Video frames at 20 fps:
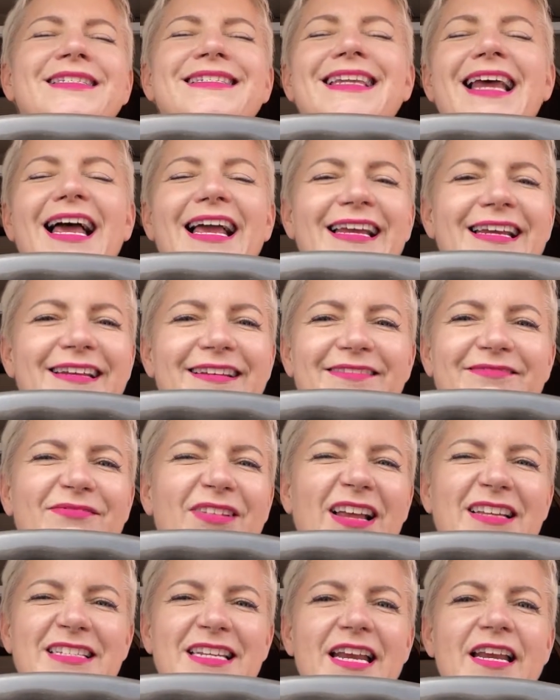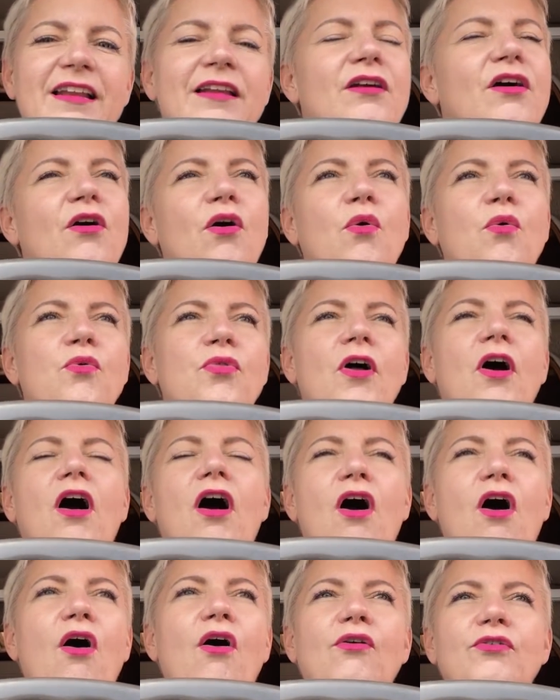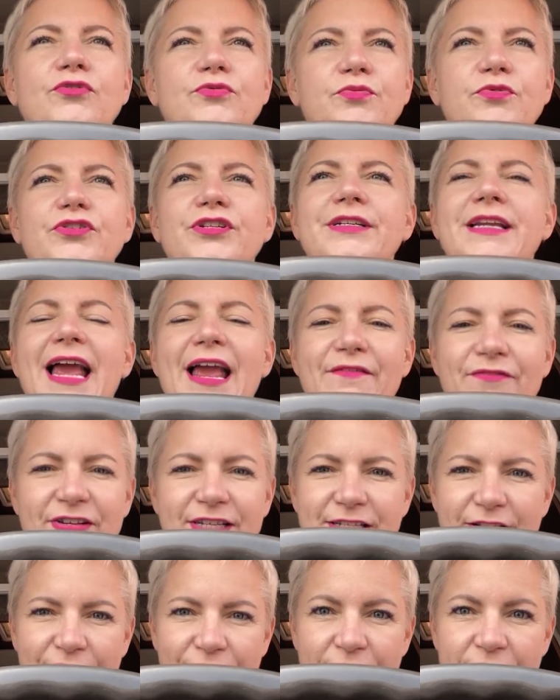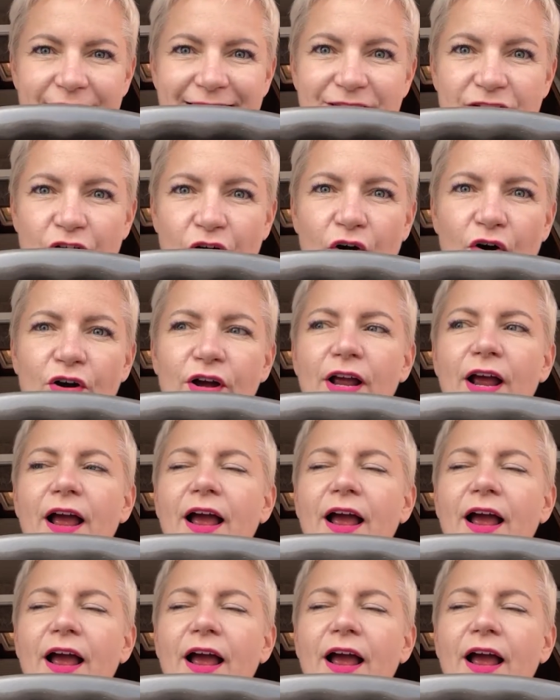state, as in all the hardwood and heavy stuff that it's got,